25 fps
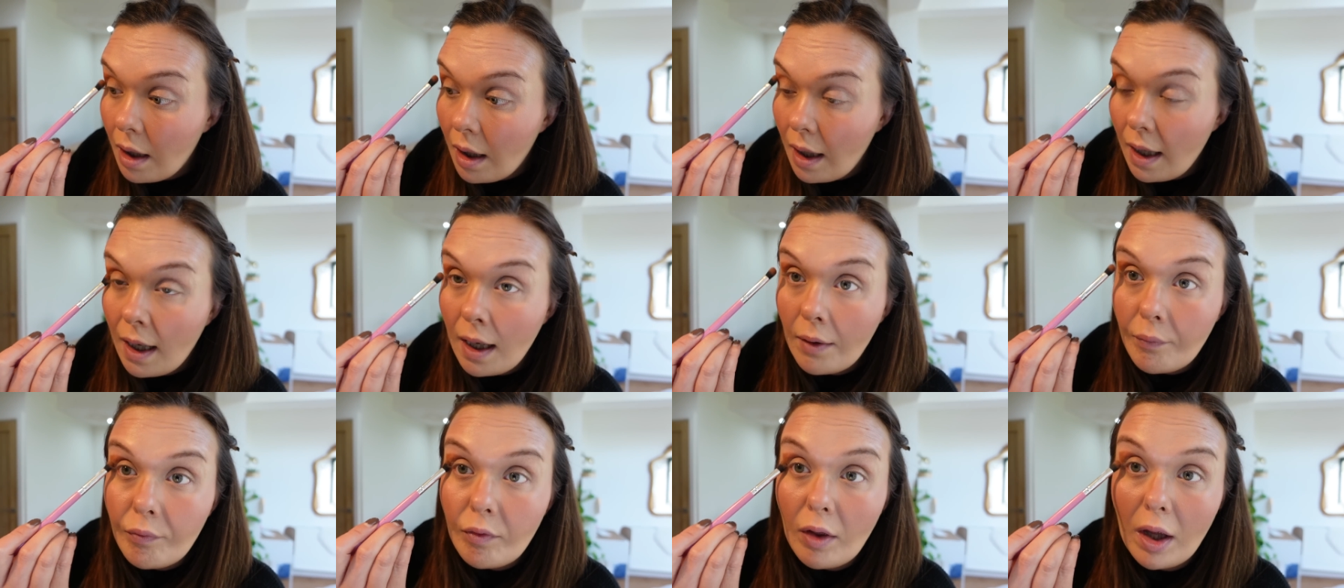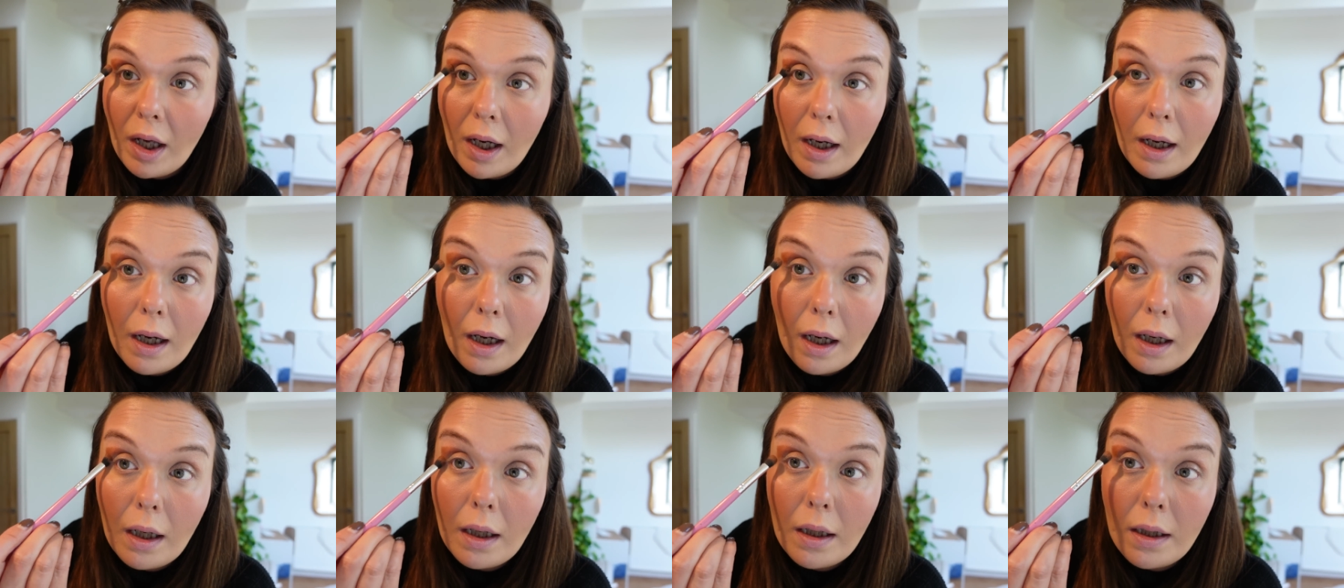add
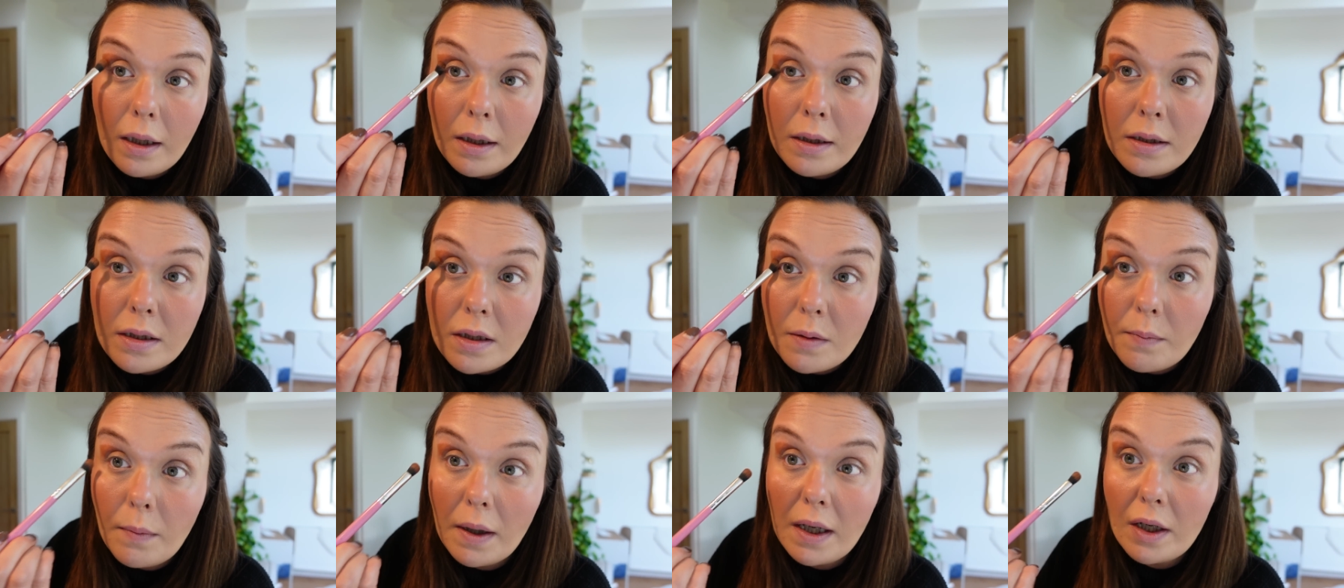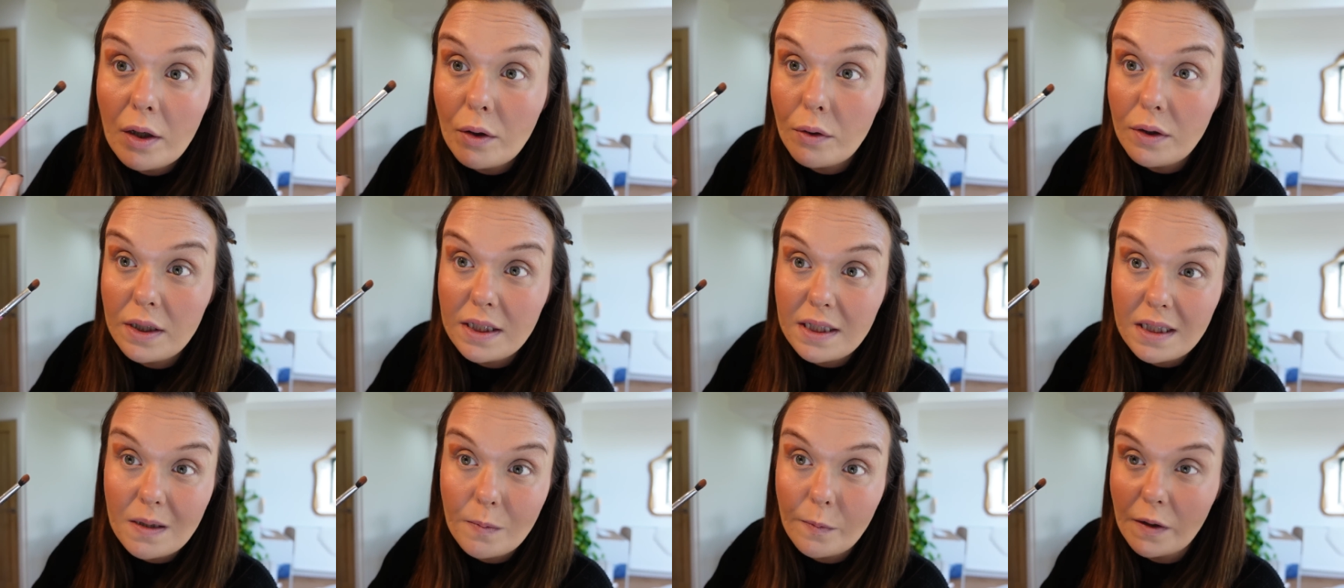that into my
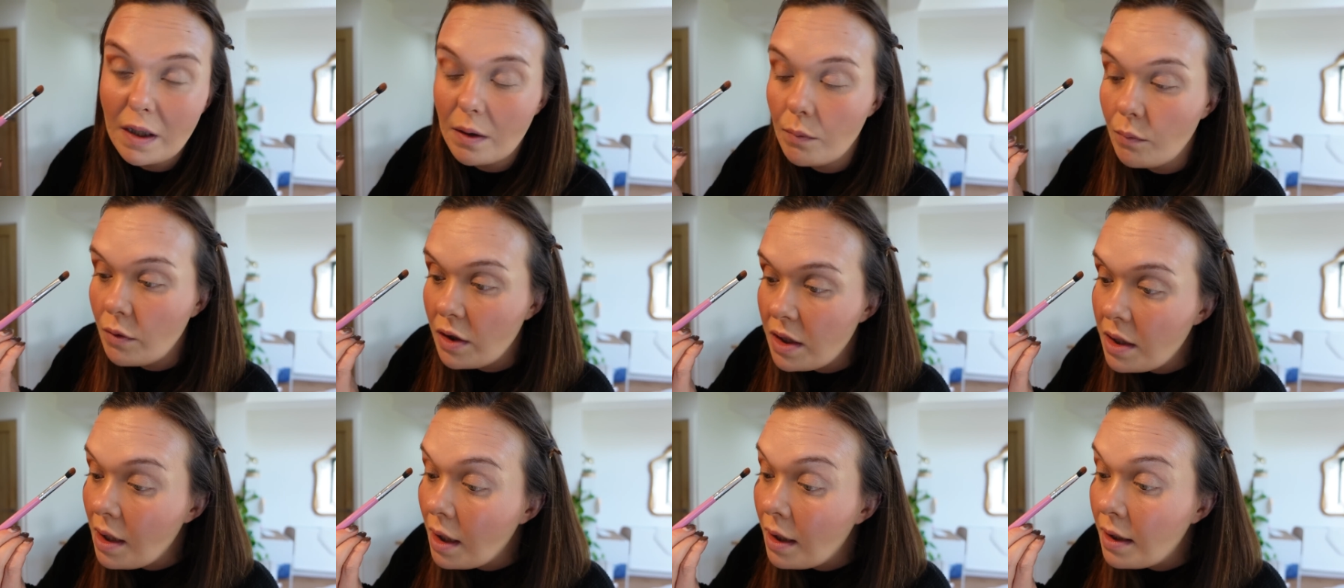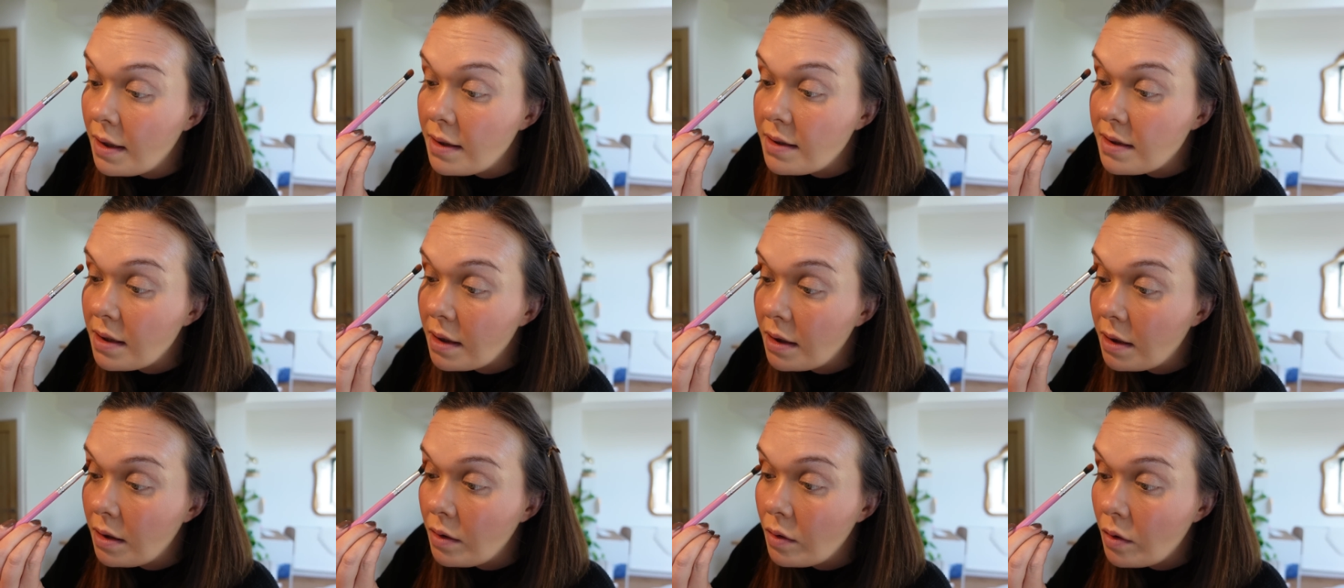crease to begin with, and it's
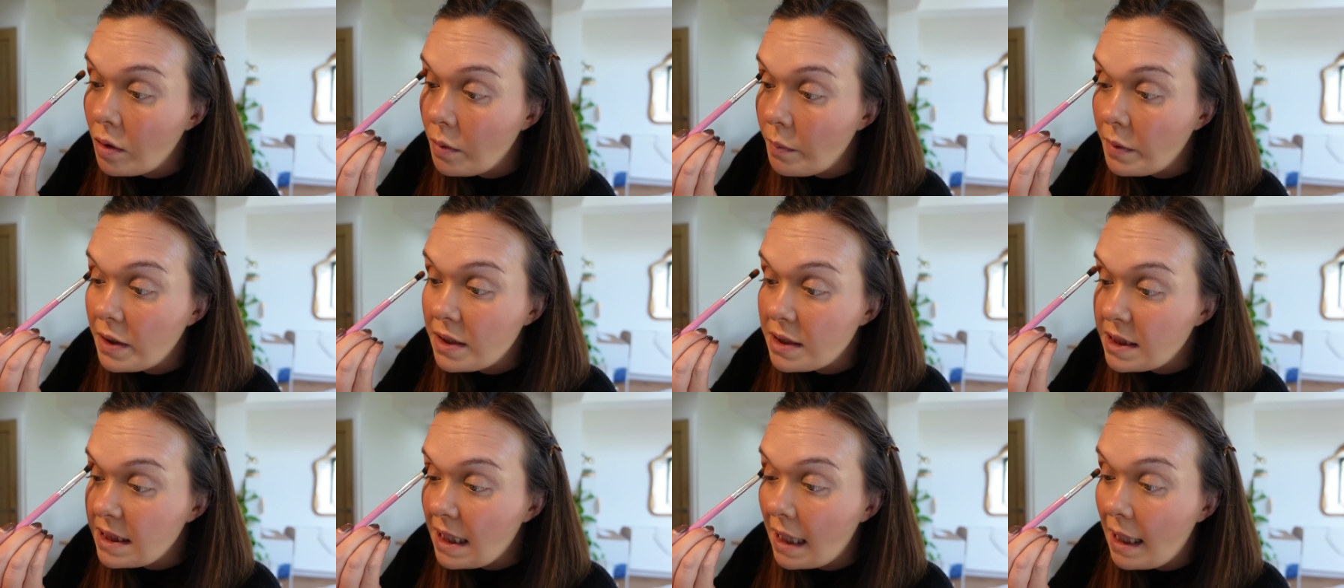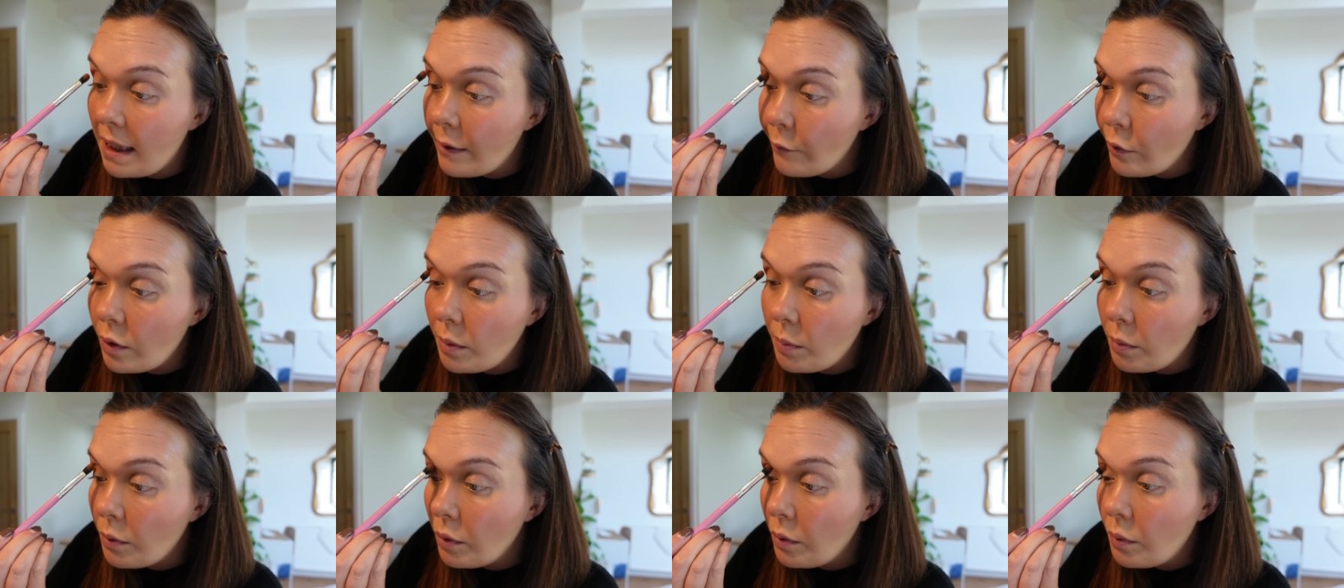going to look a bit
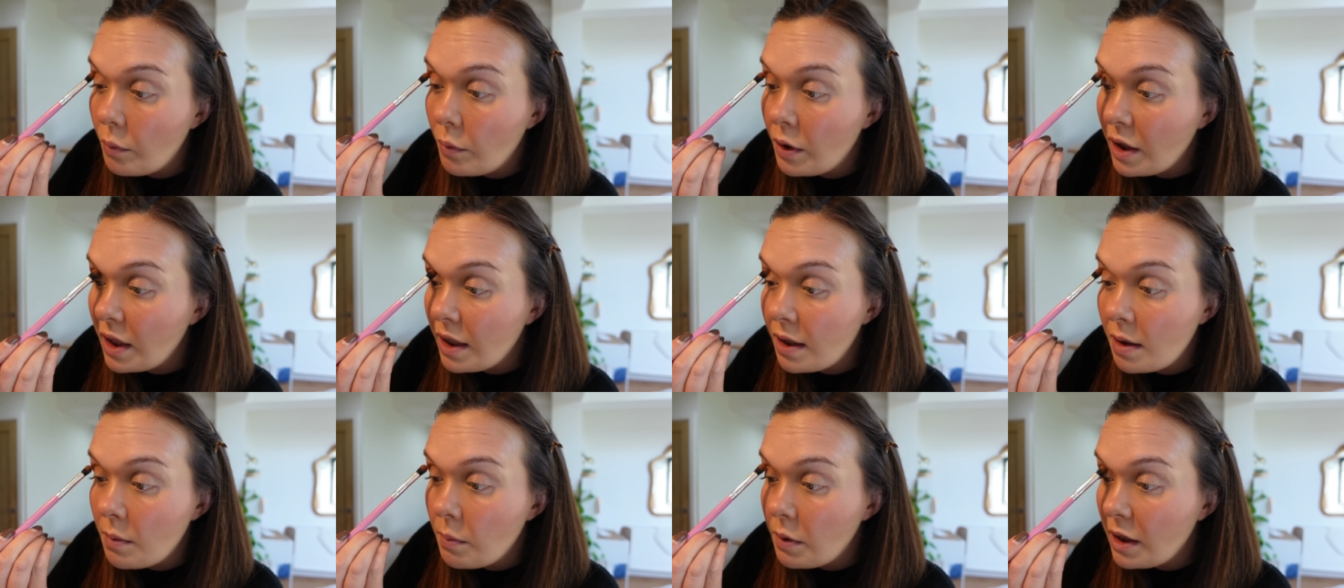scary, but we're going to